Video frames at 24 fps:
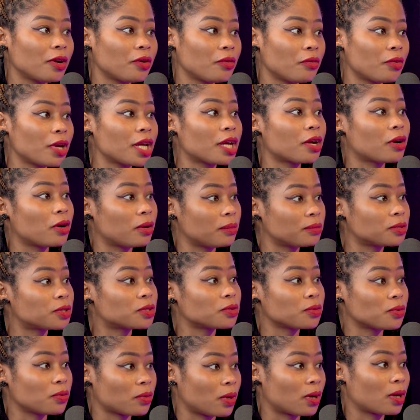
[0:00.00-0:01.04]
we come
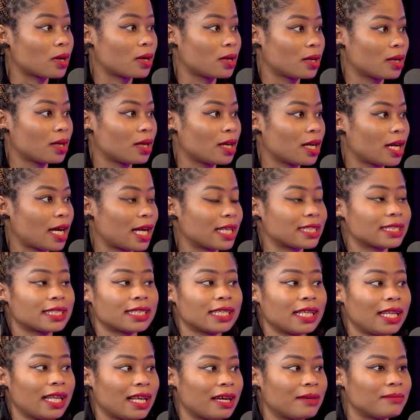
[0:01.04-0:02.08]
to work at
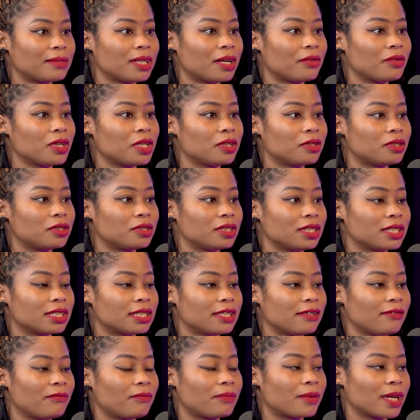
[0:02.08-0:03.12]
SYNLAB that we don't
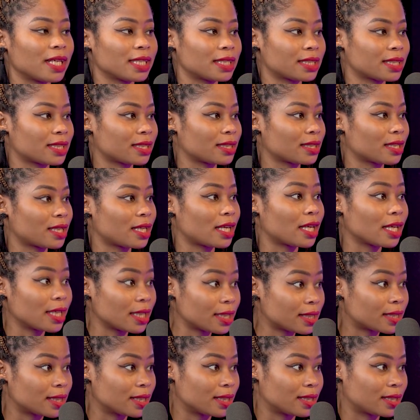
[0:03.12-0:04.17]
receive breast
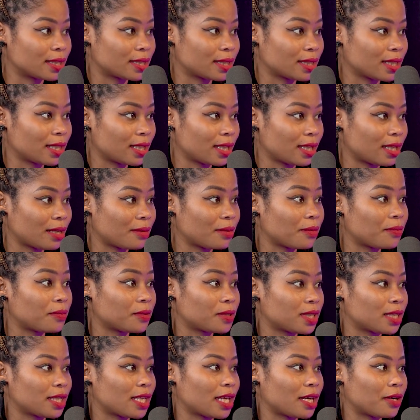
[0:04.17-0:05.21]
cases. Let me
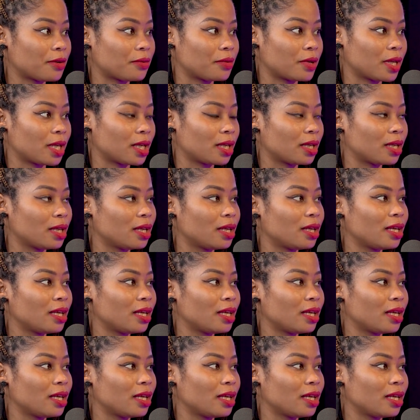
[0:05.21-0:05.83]
put it that way.